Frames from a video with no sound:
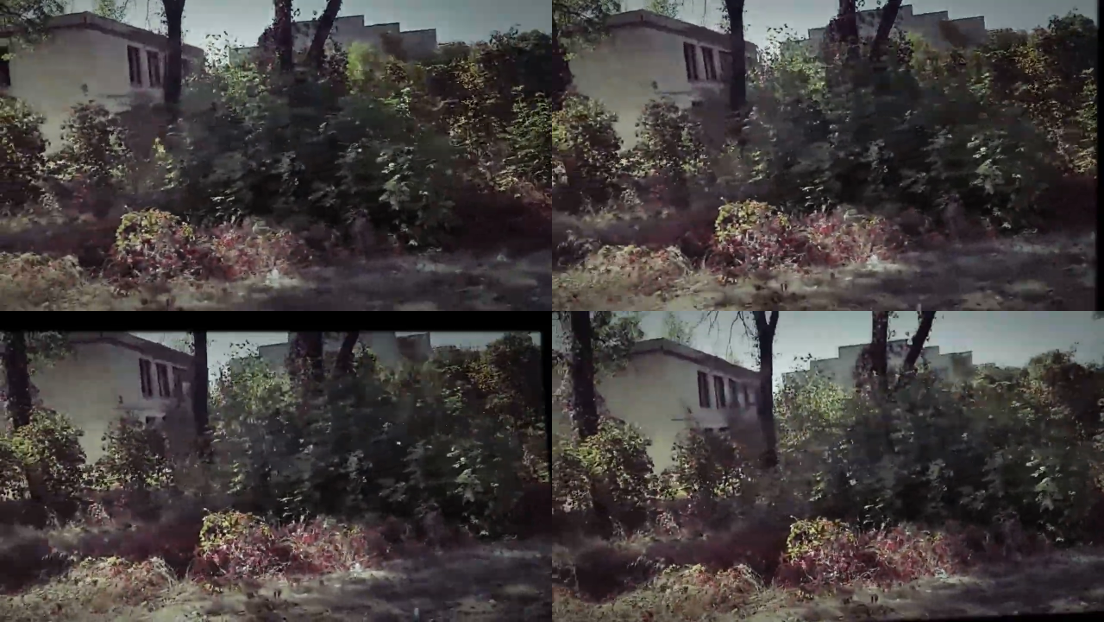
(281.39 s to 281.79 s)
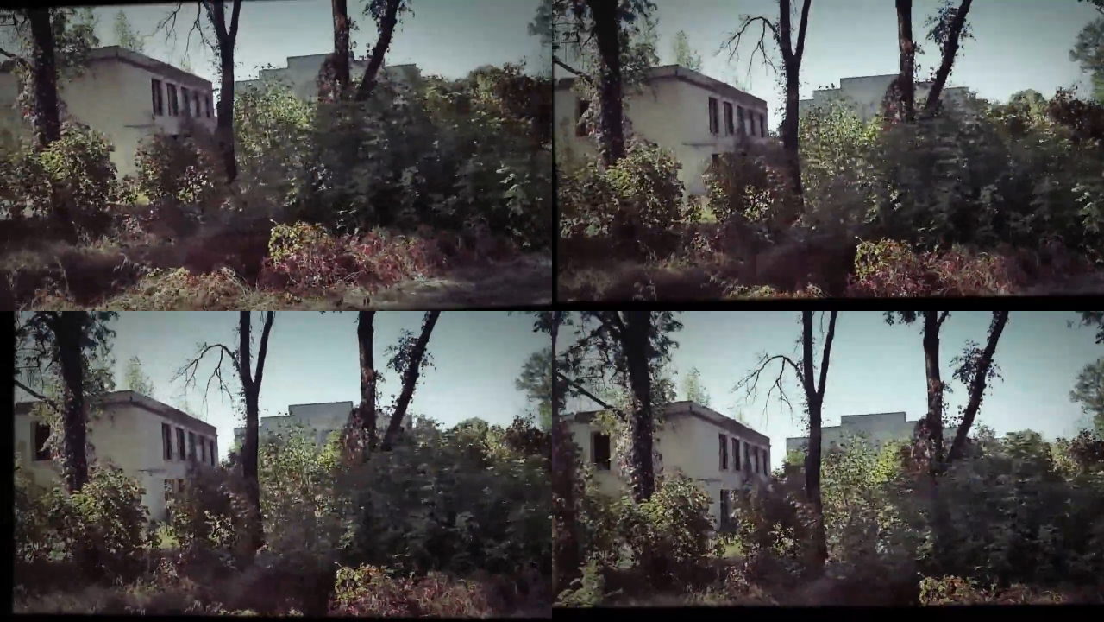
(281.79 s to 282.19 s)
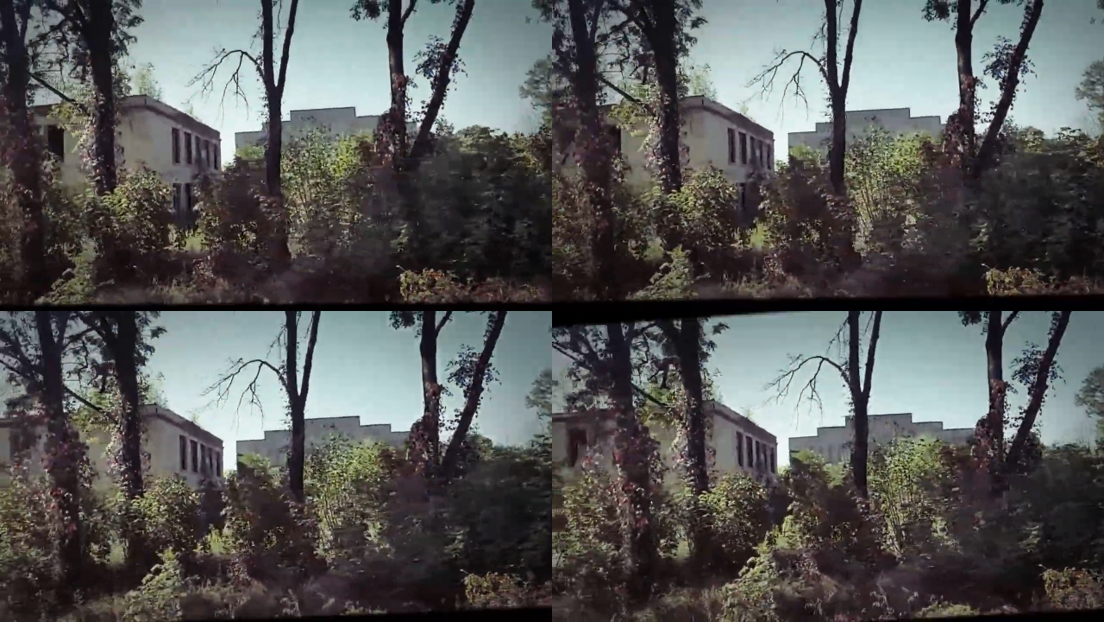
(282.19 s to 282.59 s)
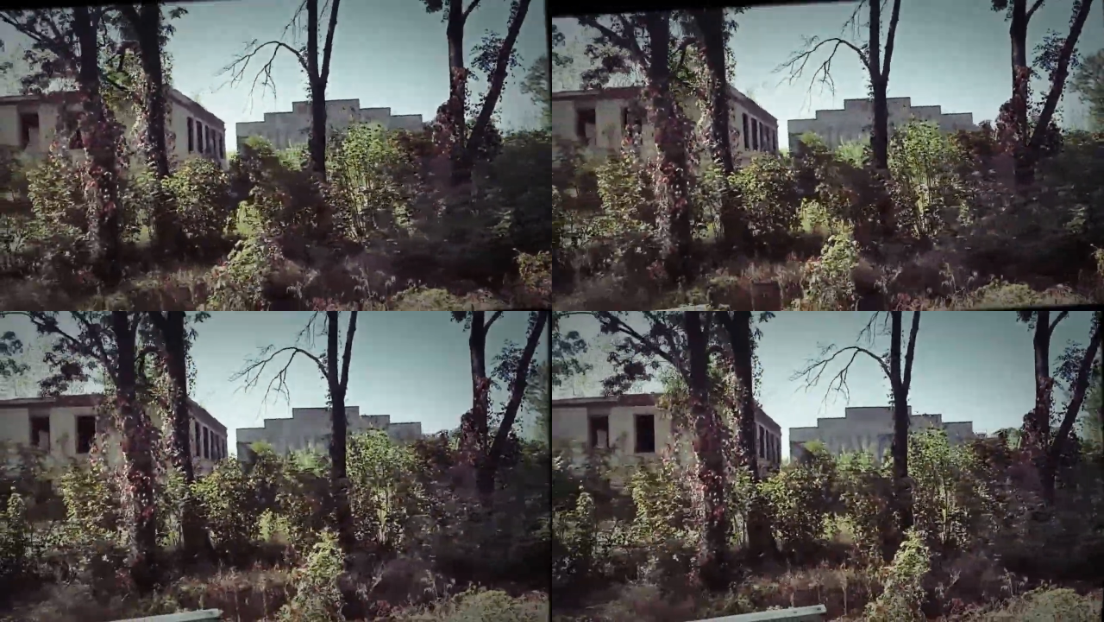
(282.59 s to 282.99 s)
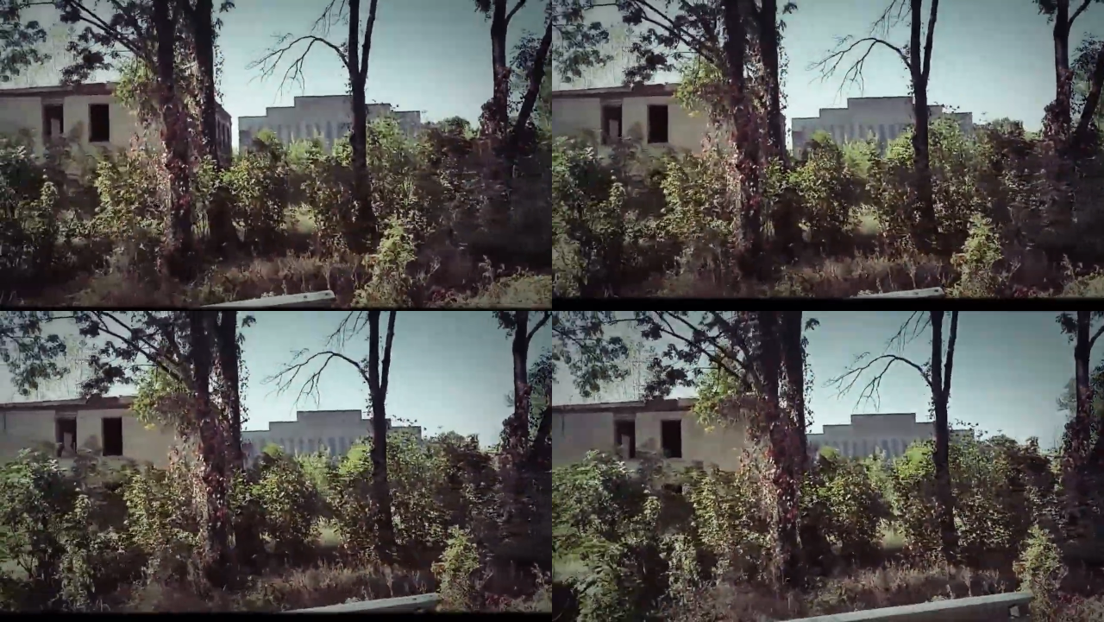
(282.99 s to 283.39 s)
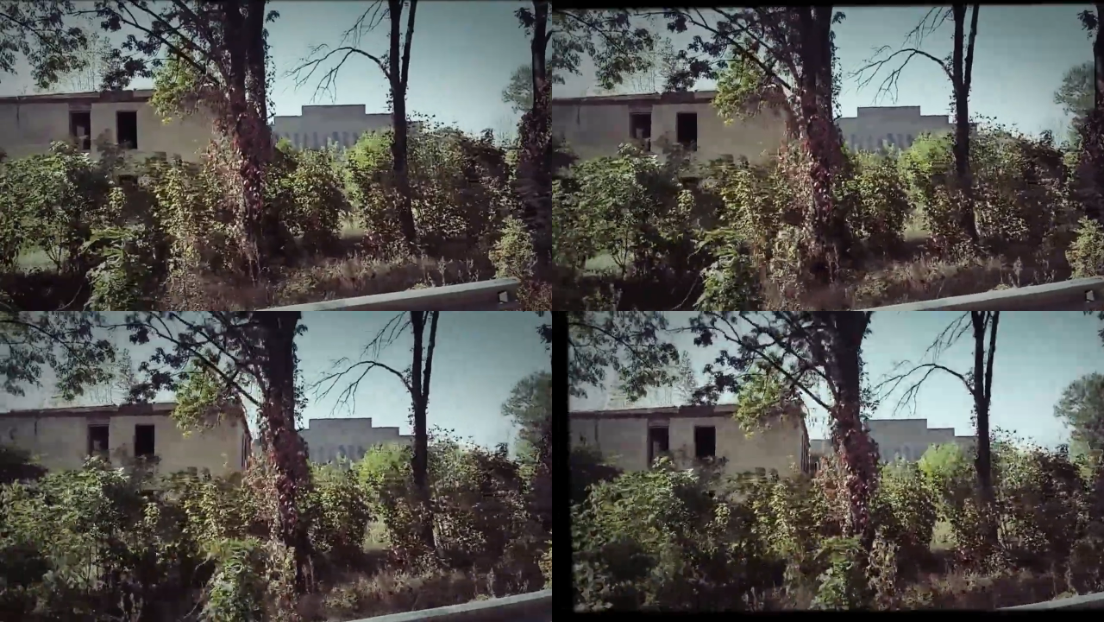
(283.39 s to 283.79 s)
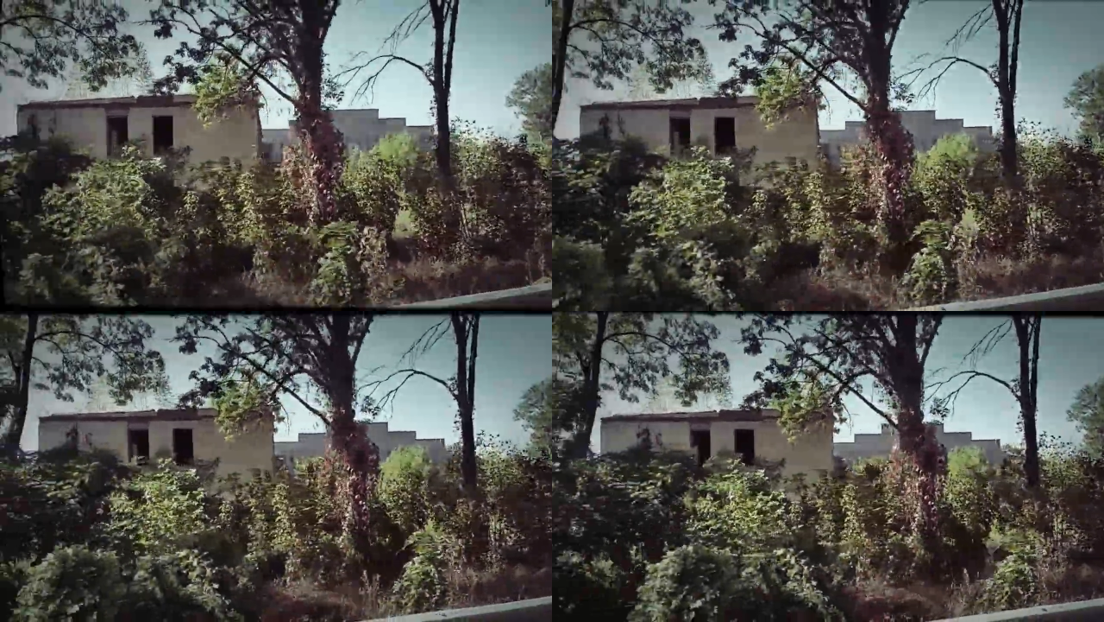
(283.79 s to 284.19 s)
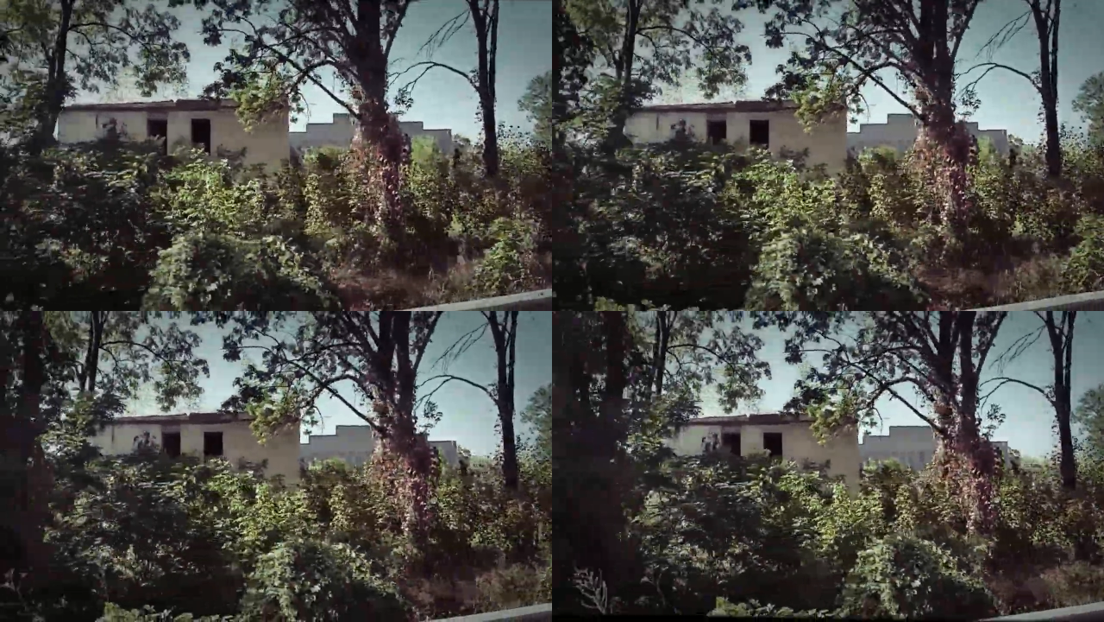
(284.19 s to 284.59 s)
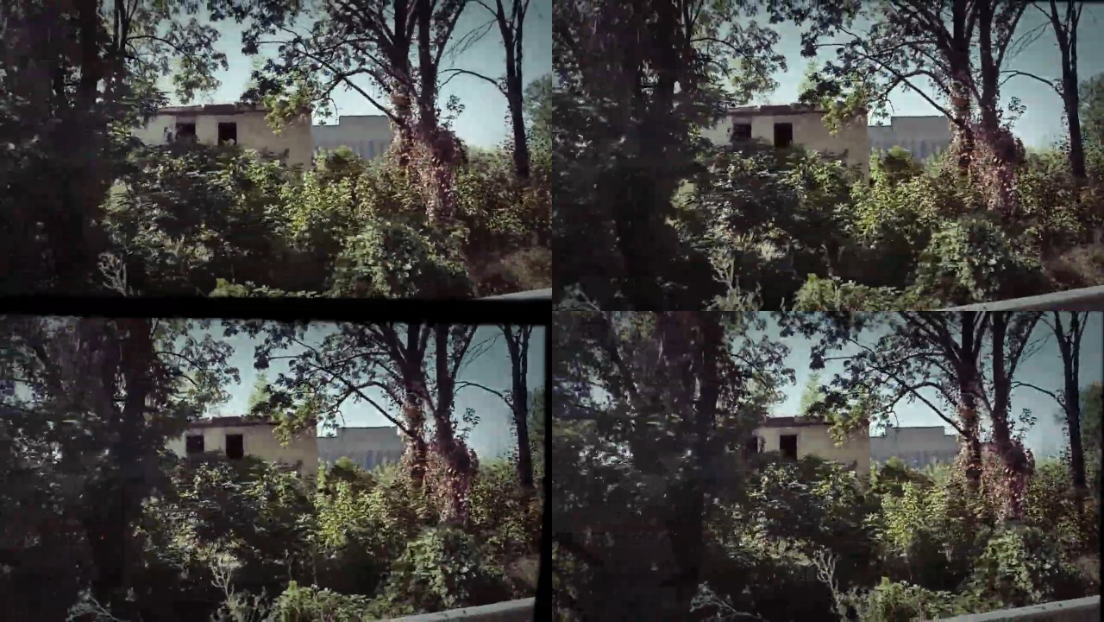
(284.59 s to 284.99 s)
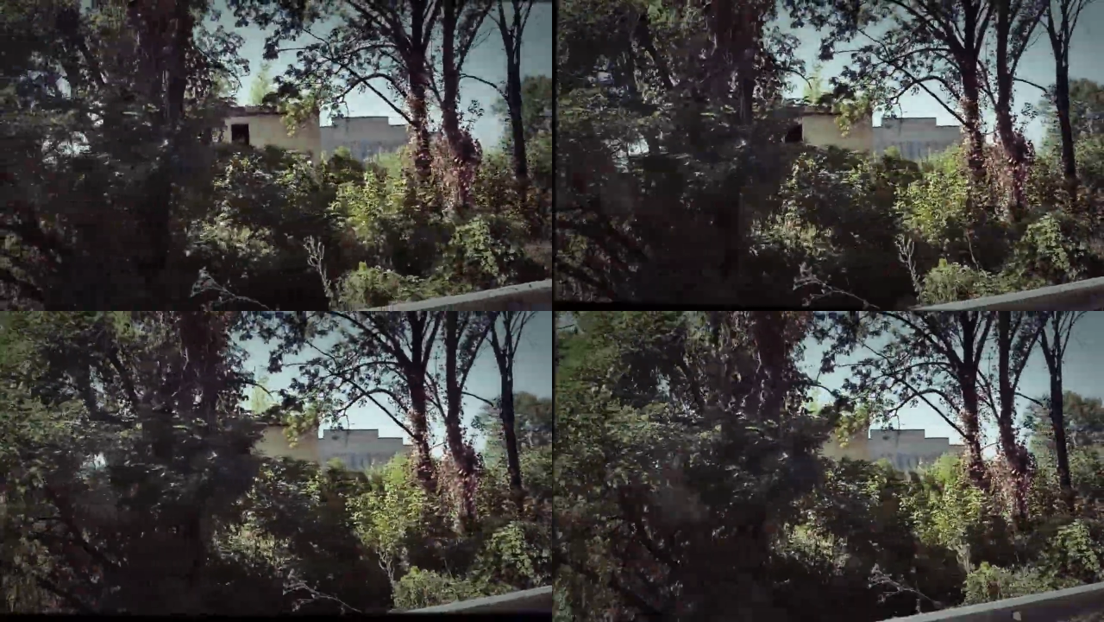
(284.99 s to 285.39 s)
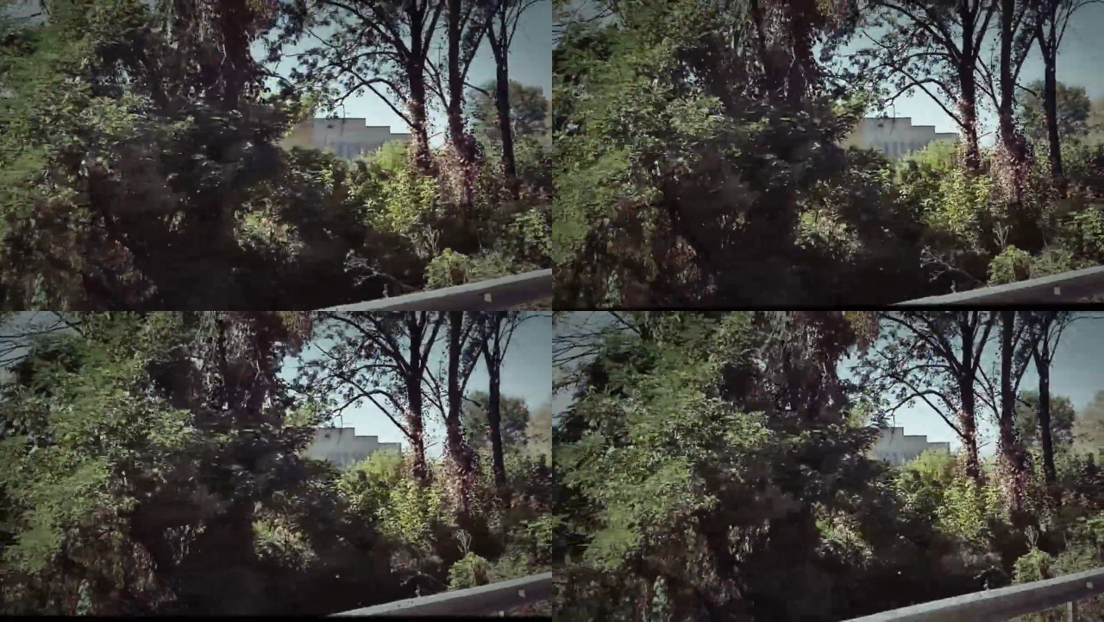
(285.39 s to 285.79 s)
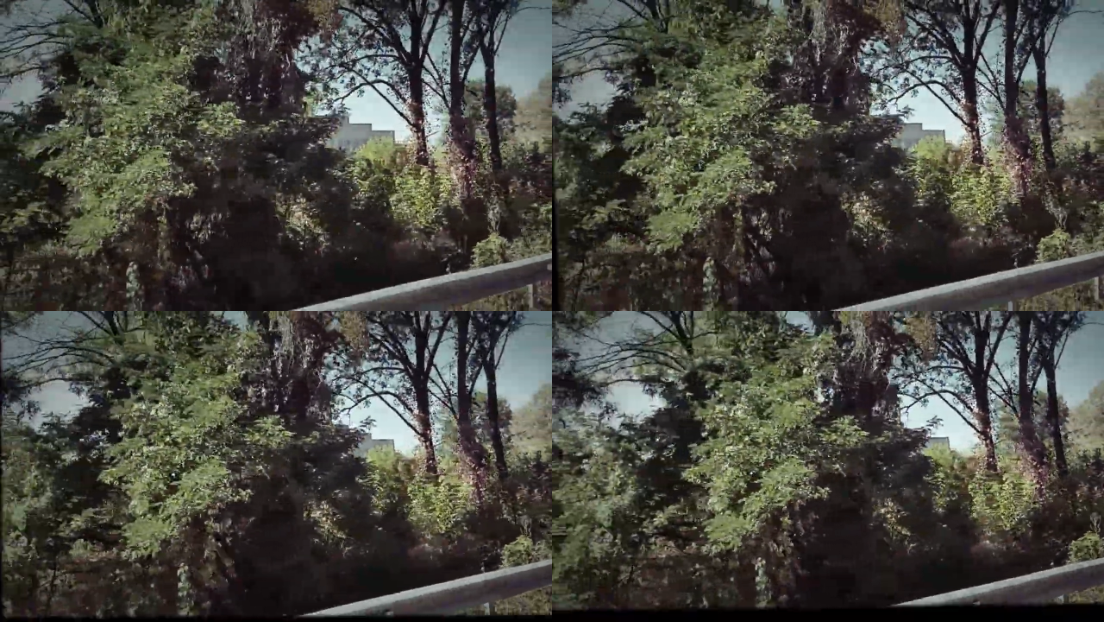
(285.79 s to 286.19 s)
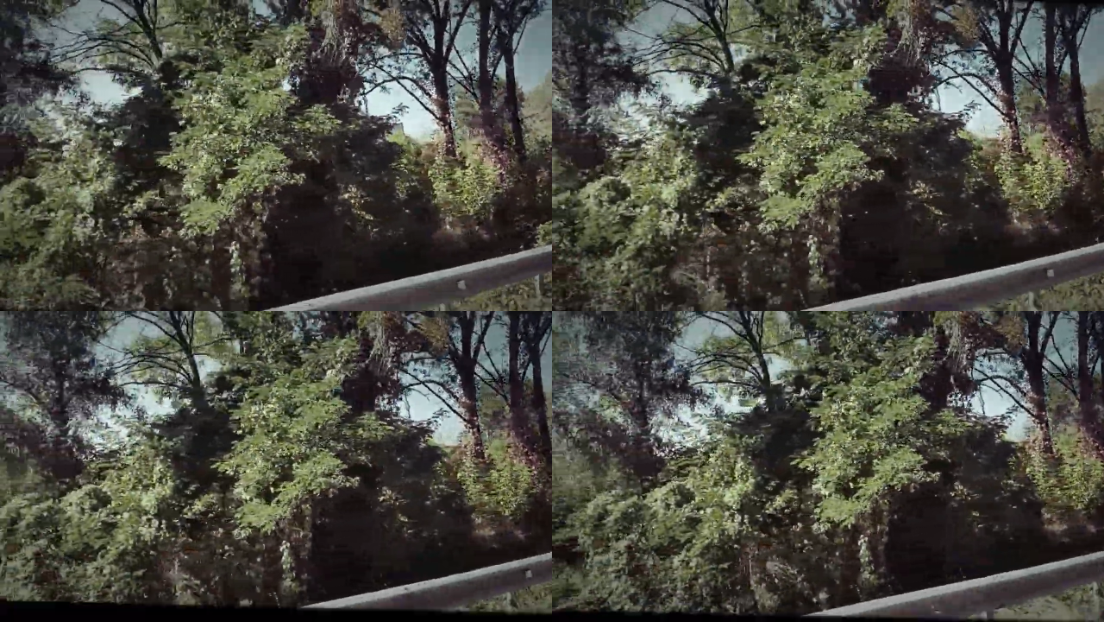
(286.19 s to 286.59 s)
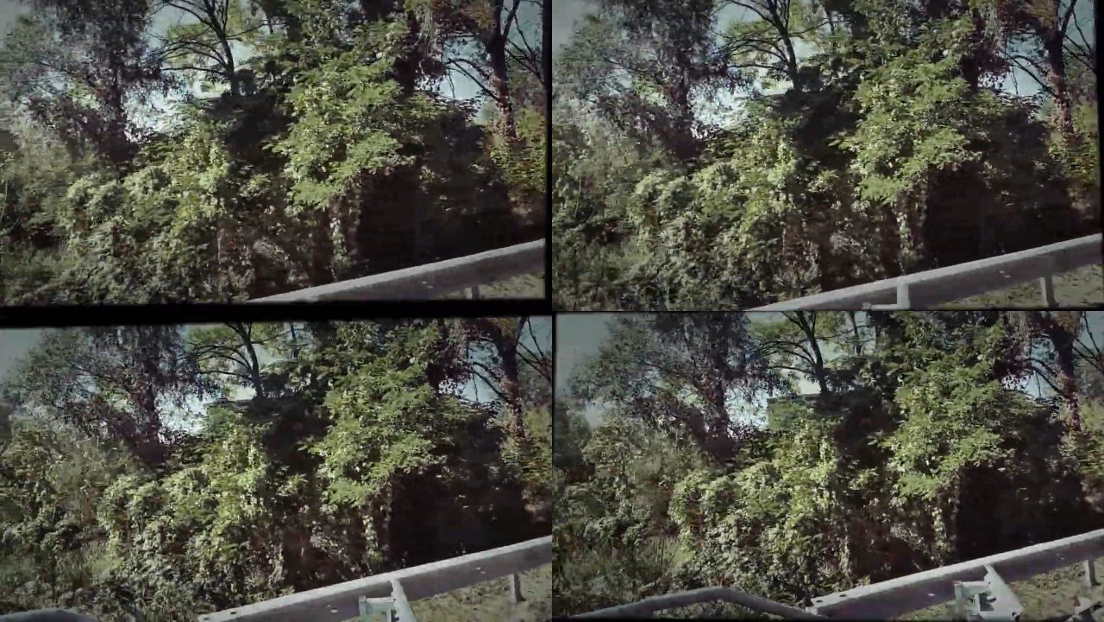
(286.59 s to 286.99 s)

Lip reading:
[unreadable: no face in view]